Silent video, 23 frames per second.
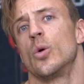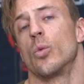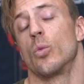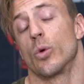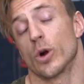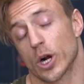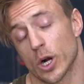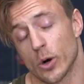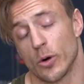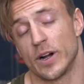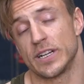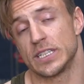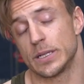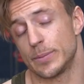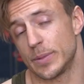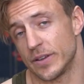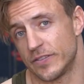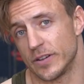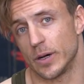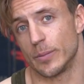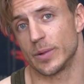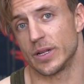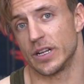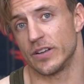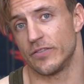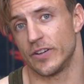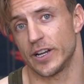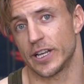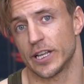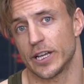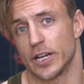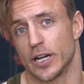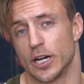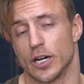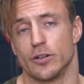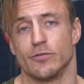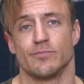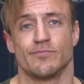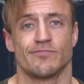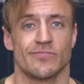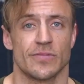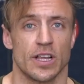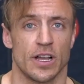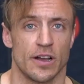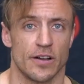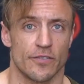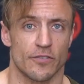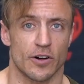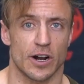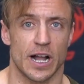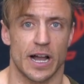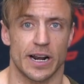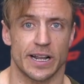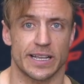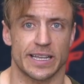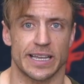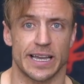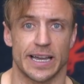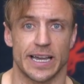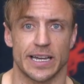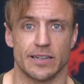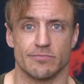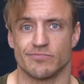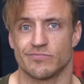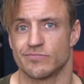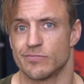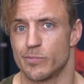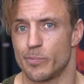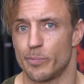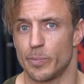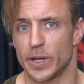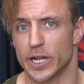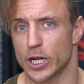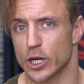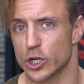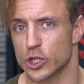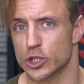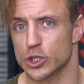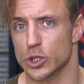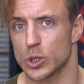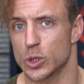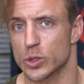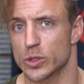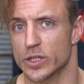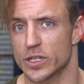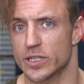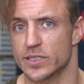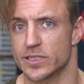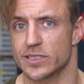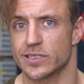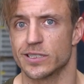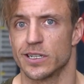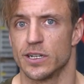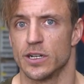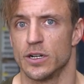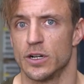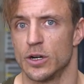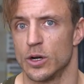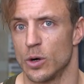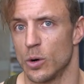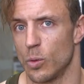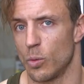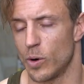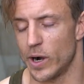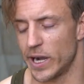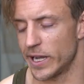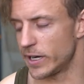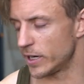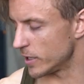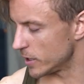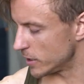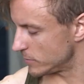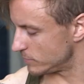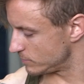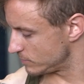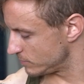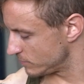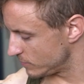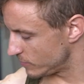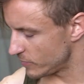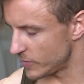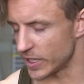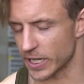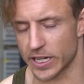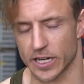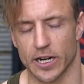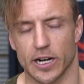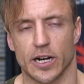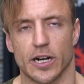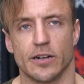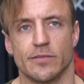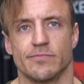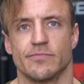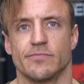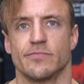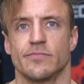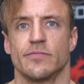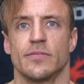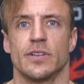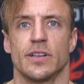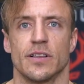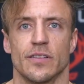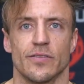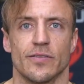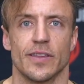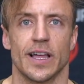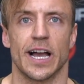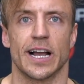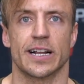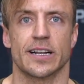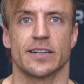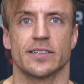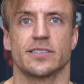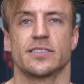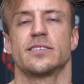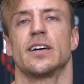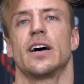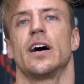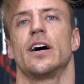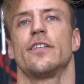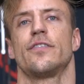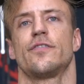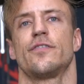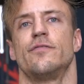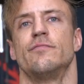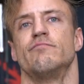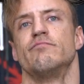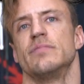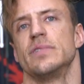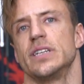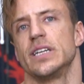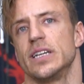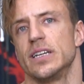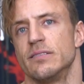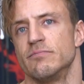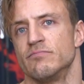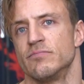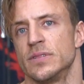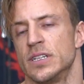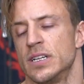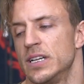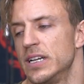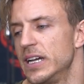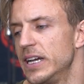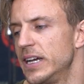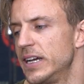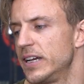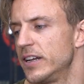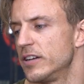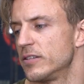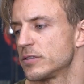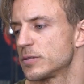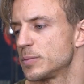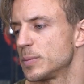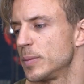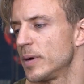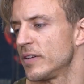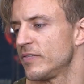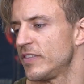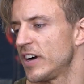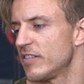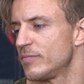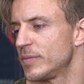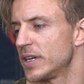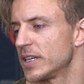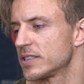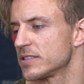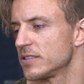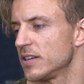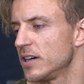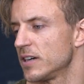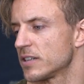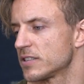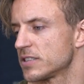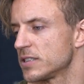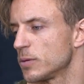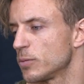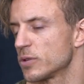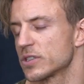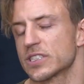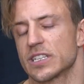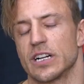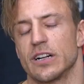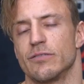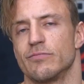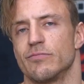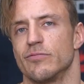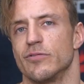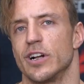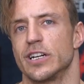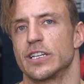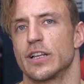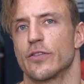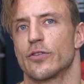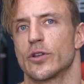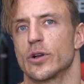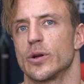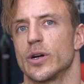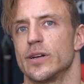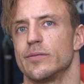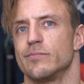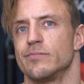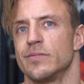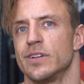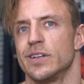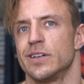we're going to be filming a video for how to get bigger shoulders, wider, thicker, that good stuff. And it's gonna be about 5 minutes long, so I'm just gonna run you through it,